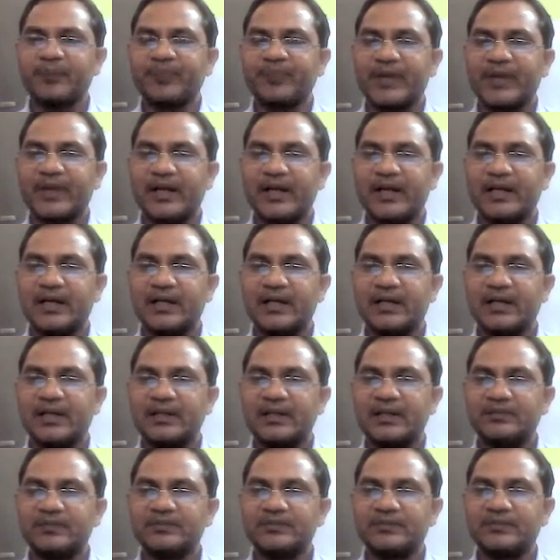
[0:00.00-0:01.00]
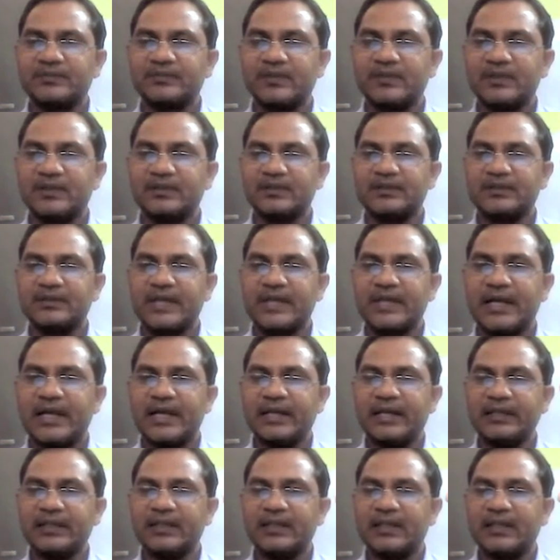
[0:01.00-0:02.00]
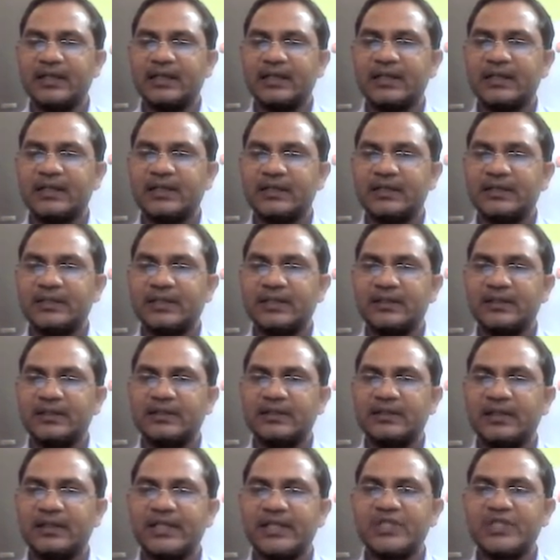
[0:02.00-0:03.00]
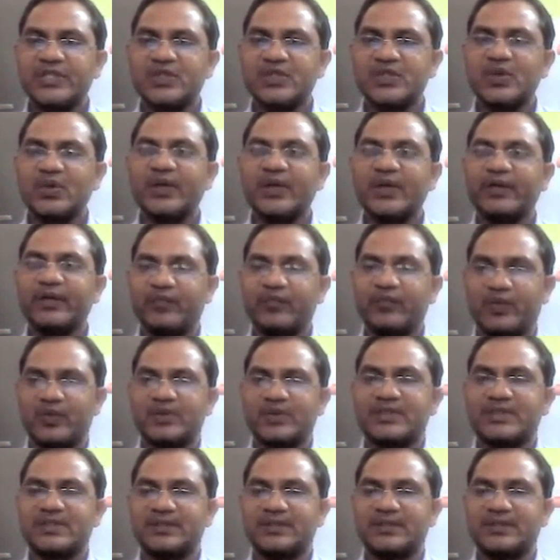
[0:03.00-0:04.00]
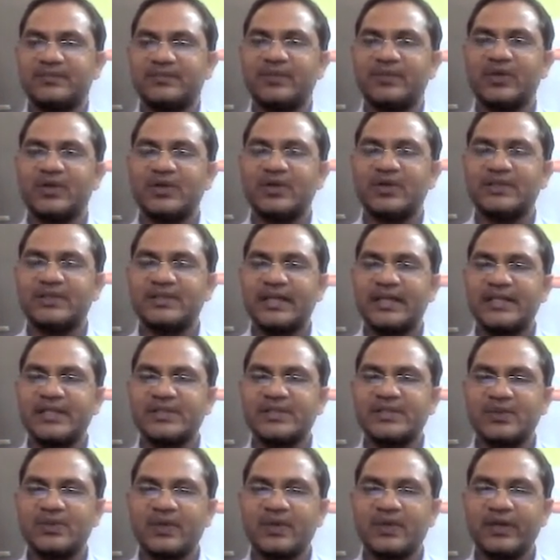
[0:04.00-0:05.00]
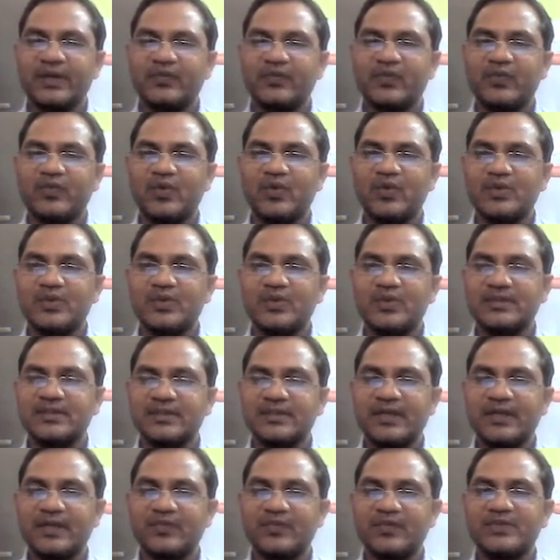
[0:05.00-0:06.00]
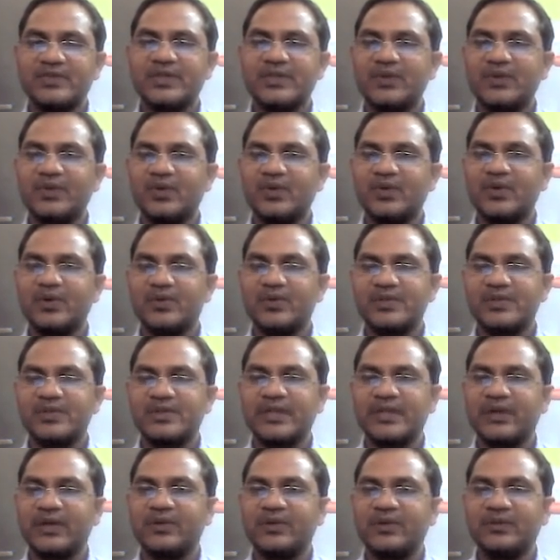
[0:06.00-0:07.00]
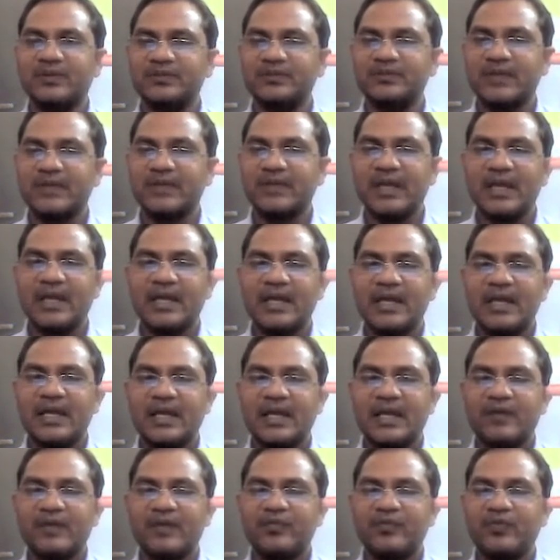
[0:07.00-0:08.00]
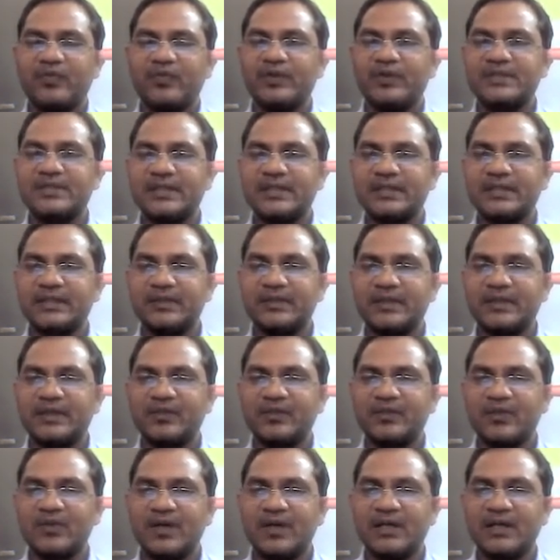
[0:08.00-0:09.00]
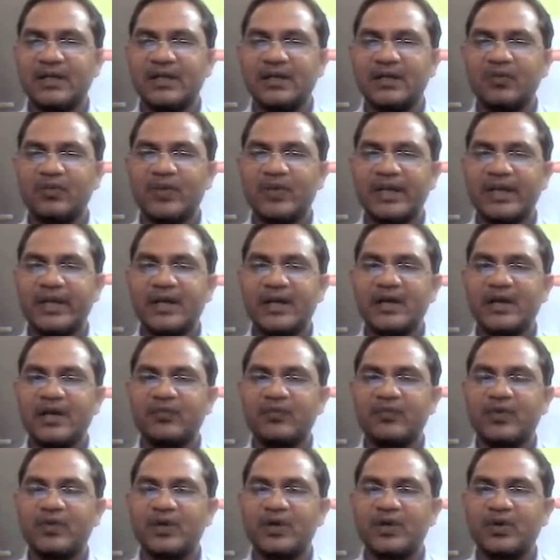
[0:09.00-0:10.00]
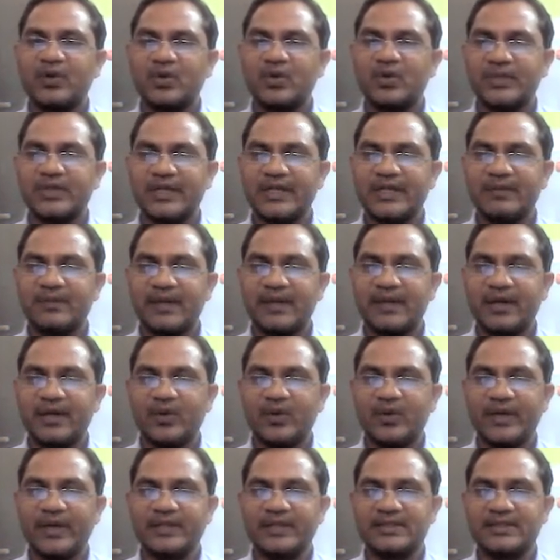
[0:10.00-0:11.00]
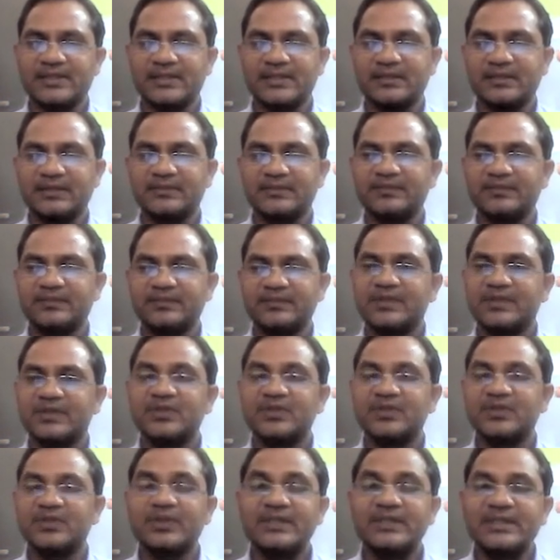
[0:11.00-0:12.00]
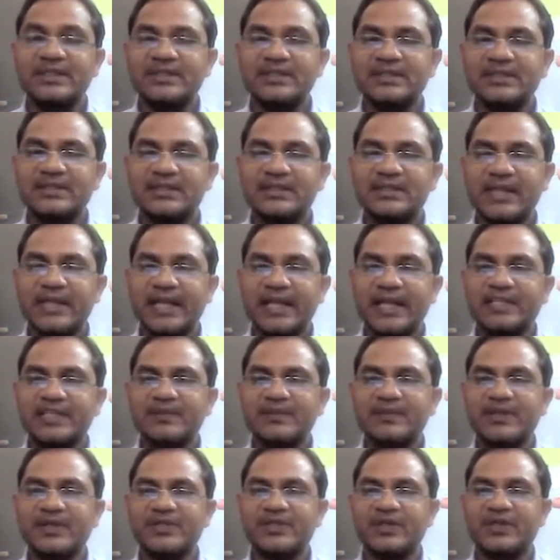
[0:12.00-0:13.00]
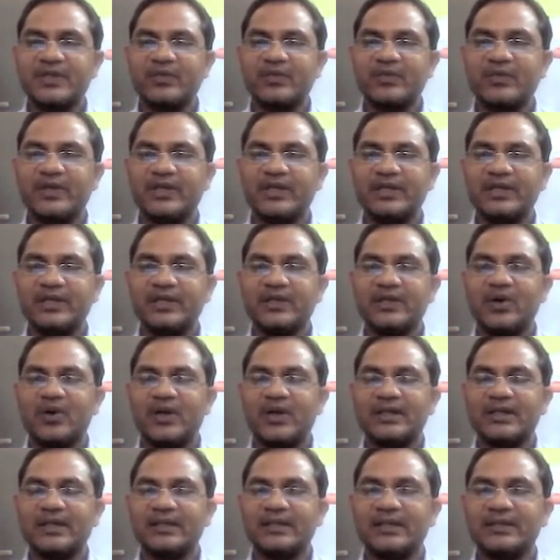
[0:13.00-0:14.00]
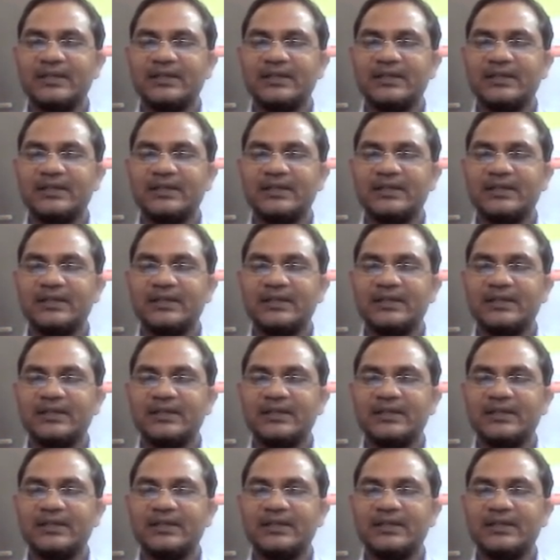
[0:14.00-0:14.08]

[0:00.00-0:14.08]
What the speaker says: the restoring force, because the restoring force F is equal to 0, F is nothing but what? Y alpha dou Z by dou X. So this expression we got